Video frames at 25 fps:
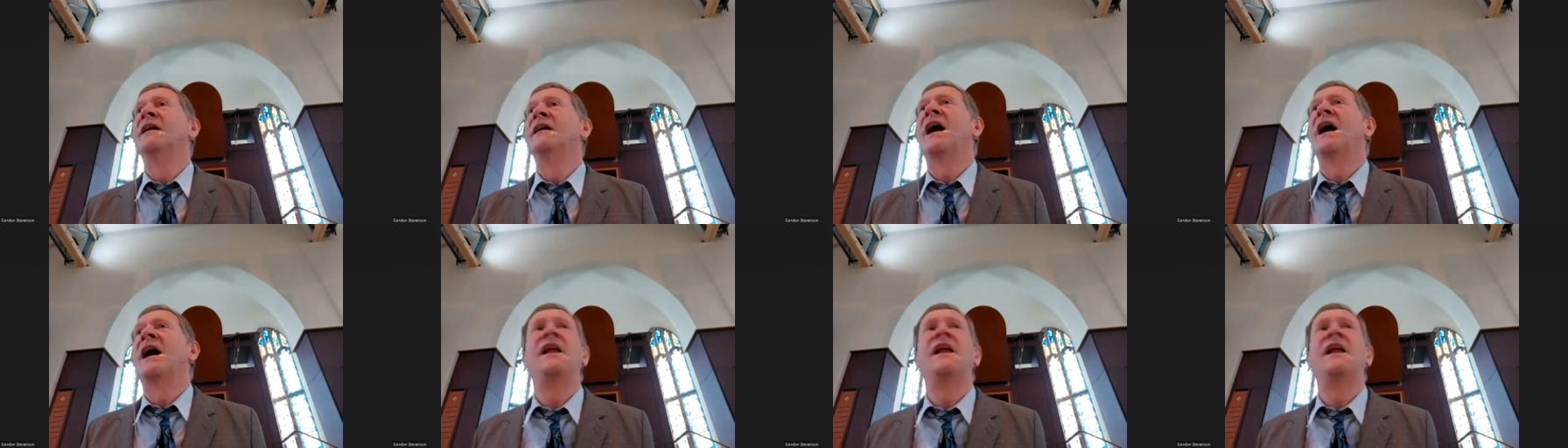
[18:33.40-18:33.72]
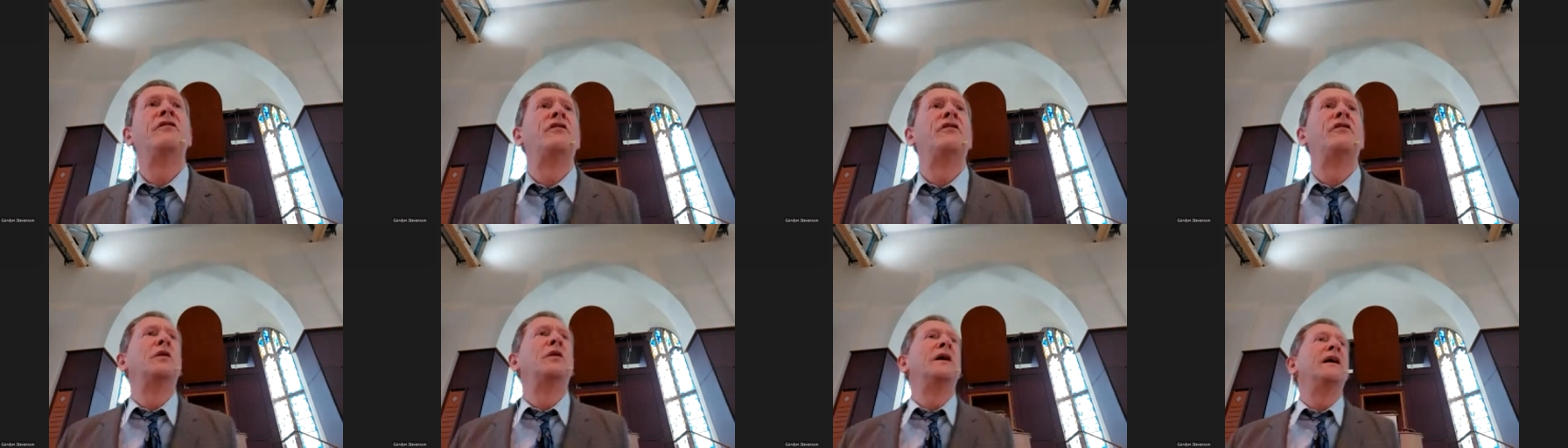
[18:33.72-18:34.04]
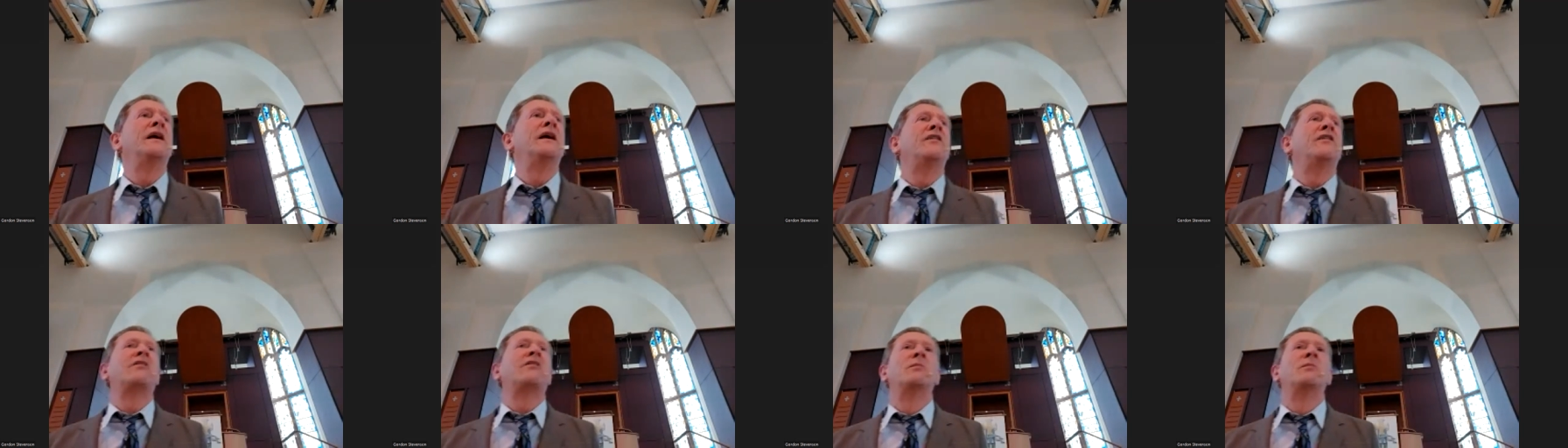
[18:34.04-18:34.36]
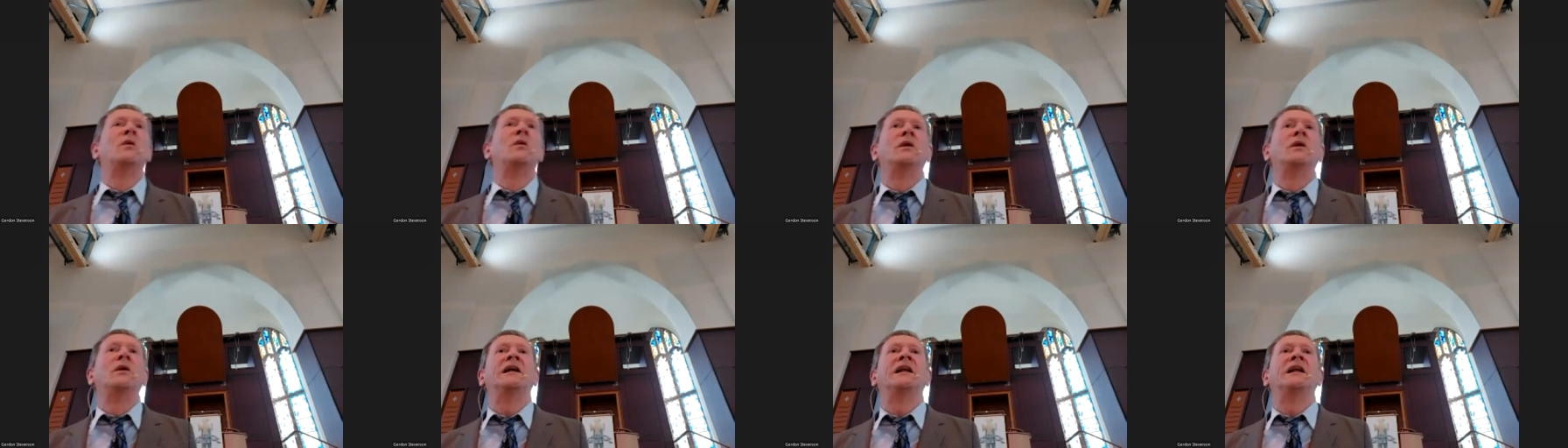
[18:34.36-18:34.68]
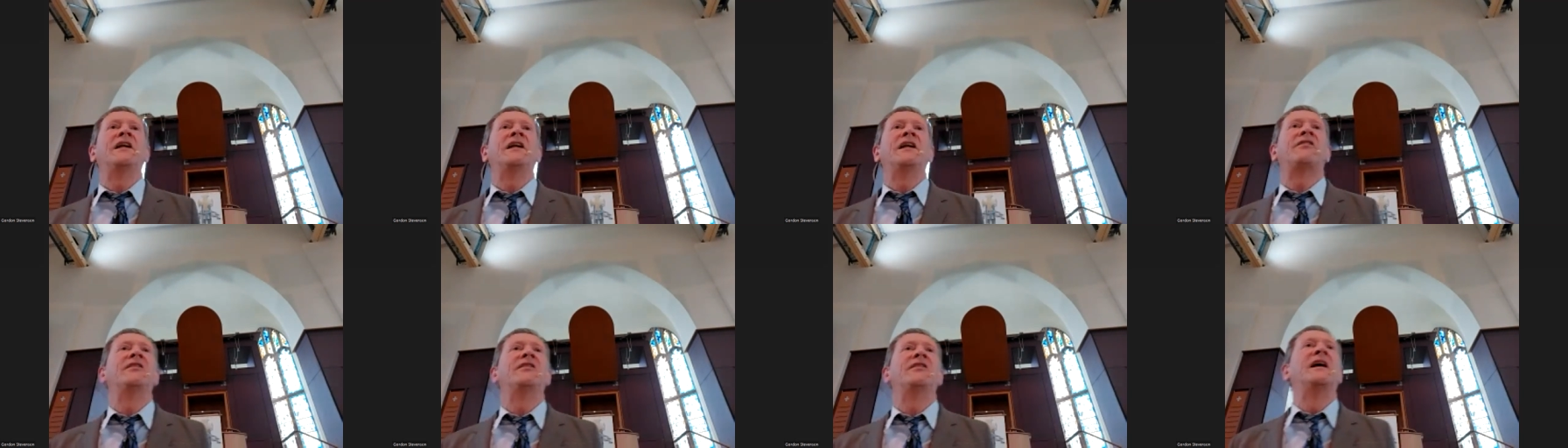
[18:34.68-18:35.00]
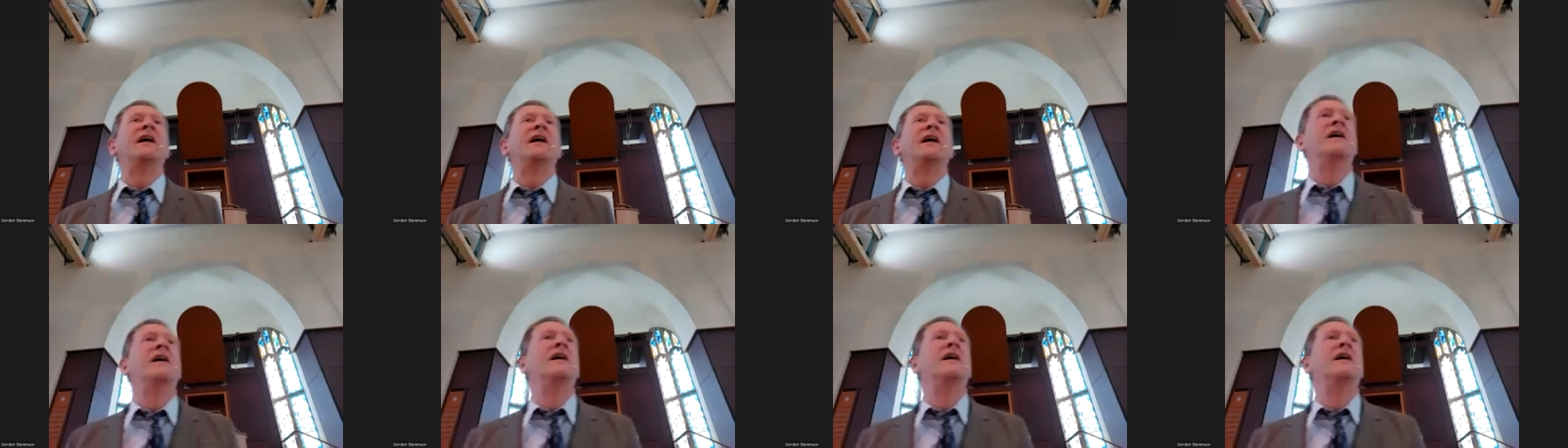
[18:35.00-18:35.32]
And if you're here this morning
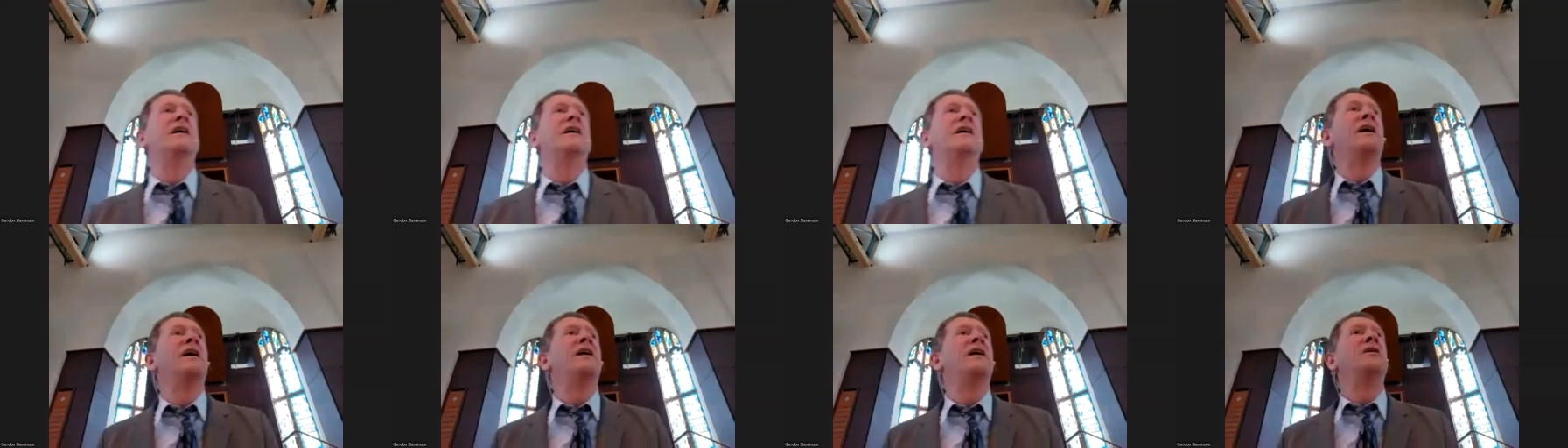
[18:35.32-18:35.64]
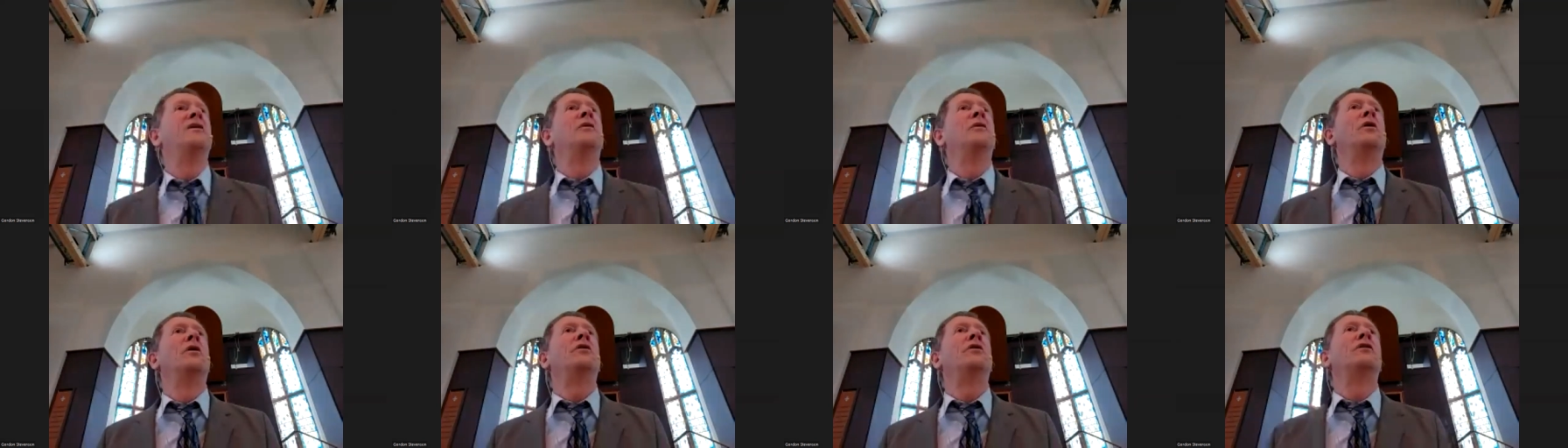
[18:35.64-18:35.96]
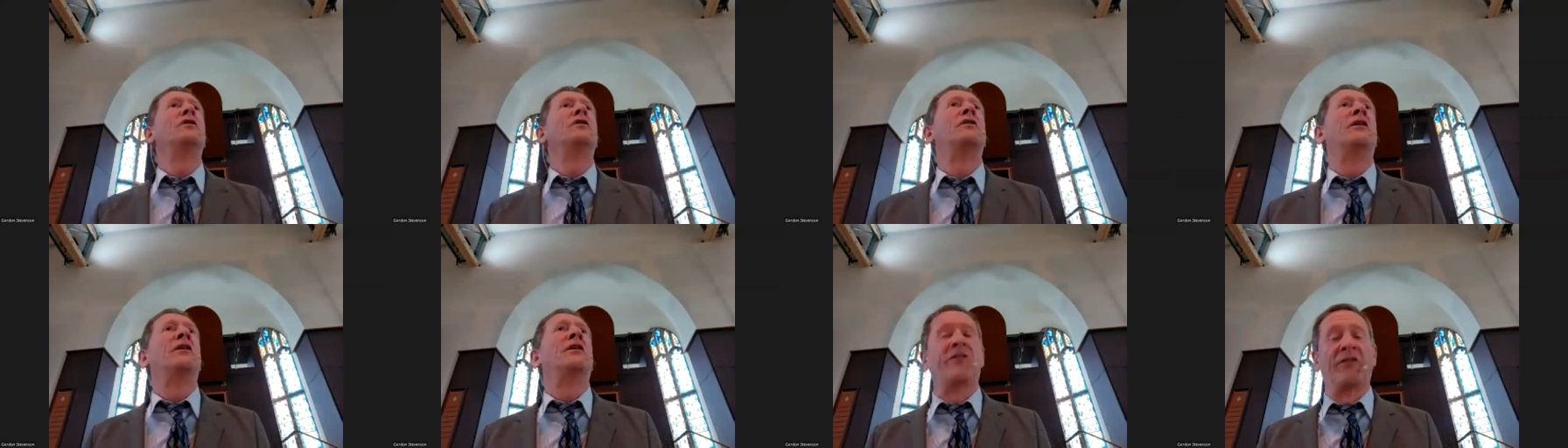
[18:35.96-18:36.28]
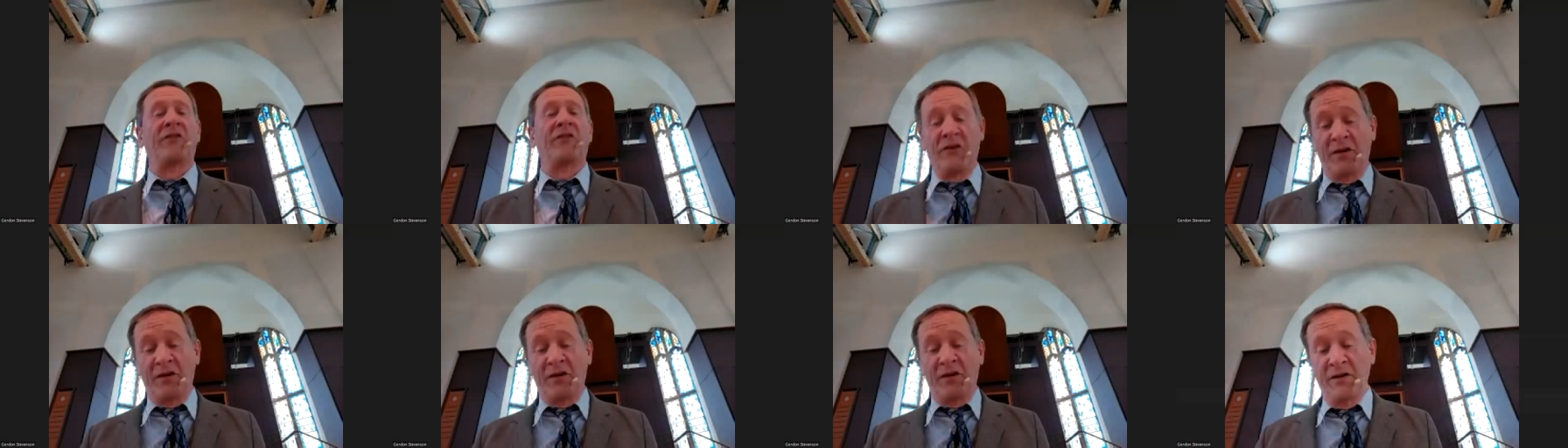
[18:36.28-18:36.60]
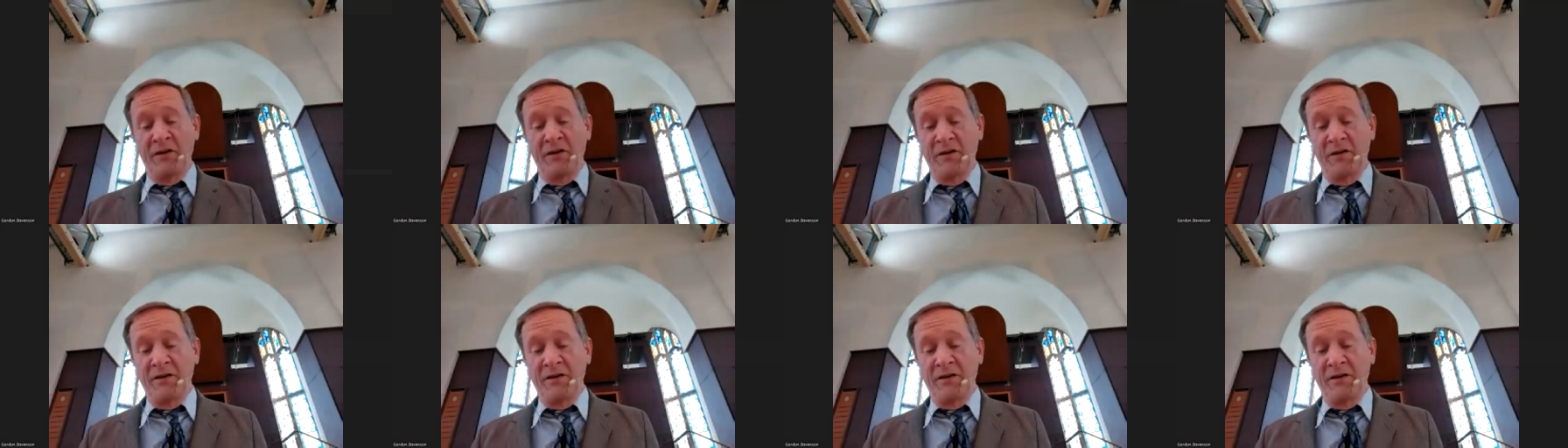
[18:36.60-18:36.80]
listening and you're not a Christian,